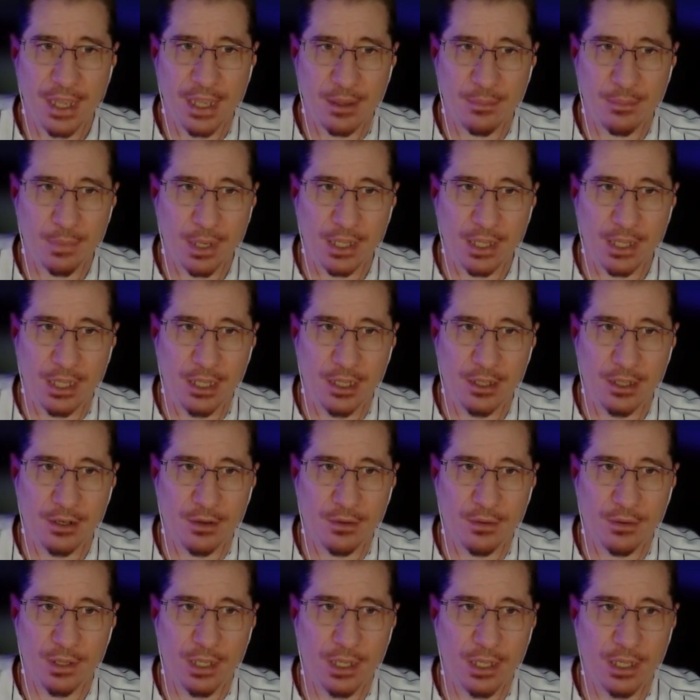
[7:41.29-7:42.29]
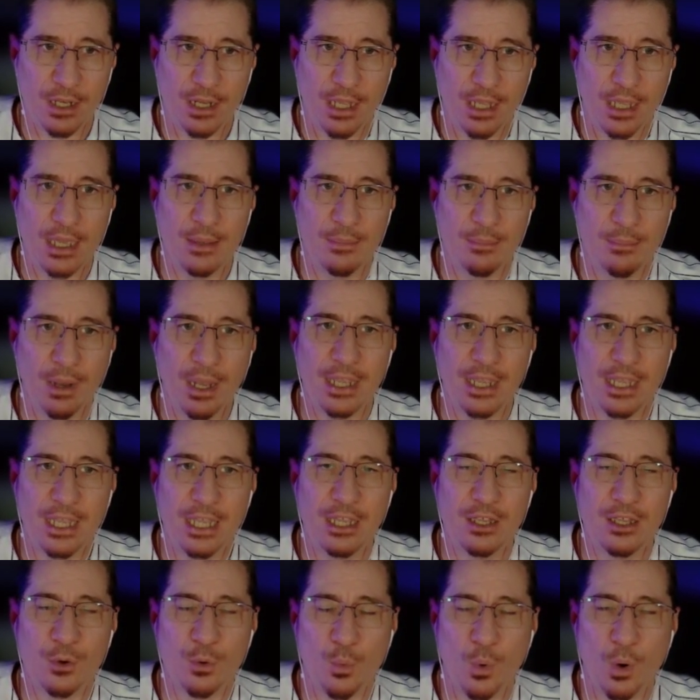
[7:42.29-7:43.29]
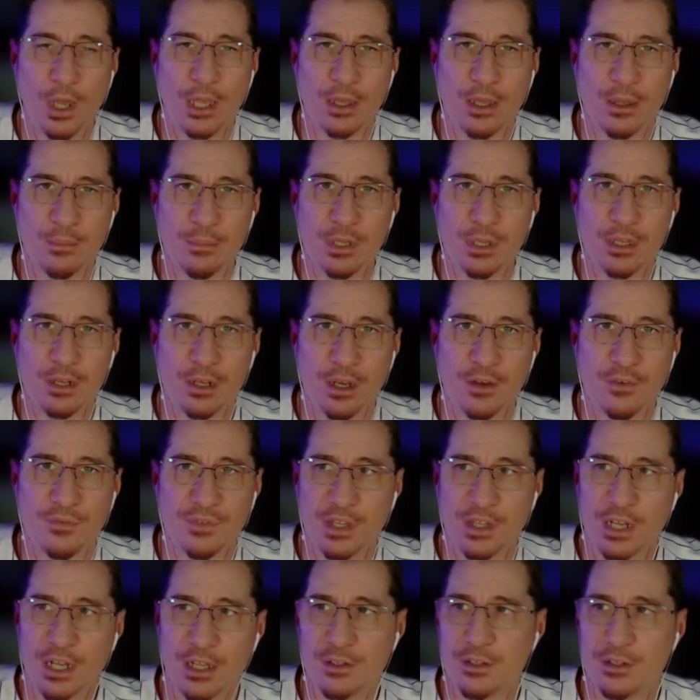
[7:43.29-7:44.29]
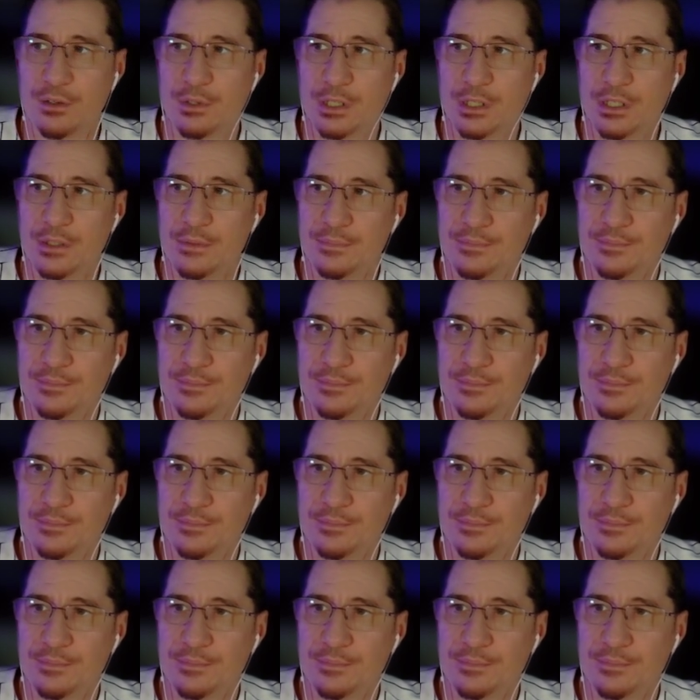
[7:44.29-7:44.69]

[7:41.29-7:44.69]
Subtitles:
it might eat away at me enough that I do it.